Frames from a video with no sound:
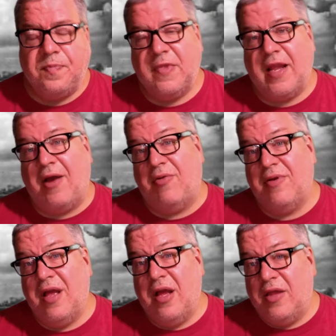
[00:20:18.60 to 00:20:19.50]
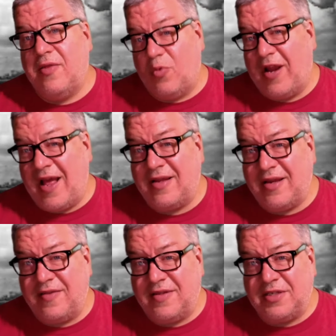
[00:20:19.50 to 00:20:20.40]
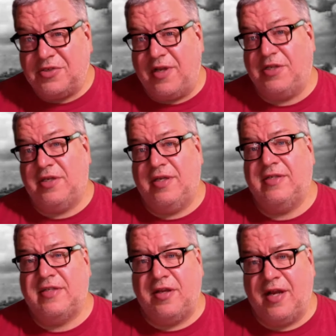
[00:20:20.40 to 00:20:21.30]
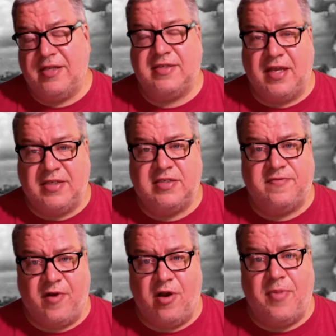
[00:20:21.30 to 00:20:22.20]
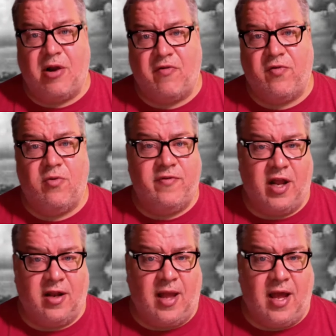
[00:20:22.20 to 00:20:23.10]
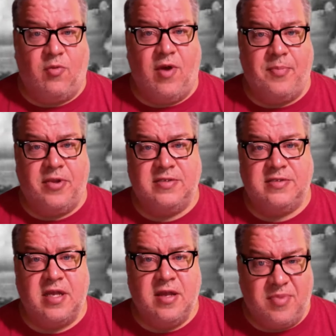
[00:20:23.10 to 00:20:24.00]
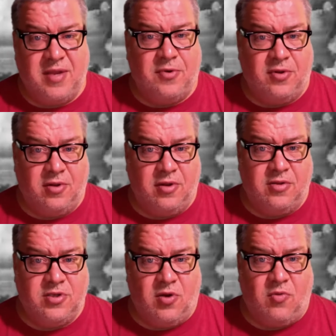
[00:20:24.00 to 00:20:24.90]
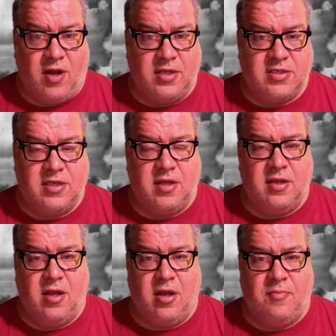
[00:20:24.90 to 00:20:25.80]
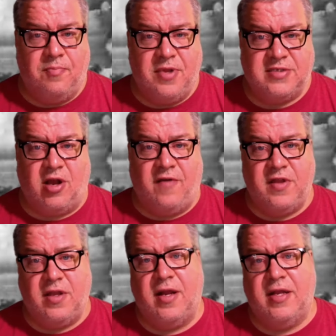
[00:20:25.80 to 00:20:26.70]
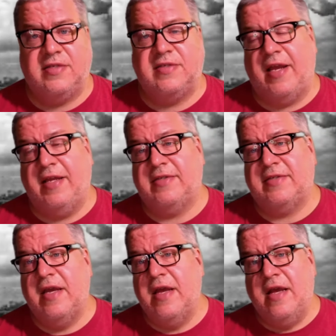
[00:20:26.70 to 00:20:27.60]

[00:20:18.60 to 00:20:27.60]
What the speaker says: Now, the reality of the situation is the United States is very powerful. We've got a lot of weapons. People don't want to piss off the United States.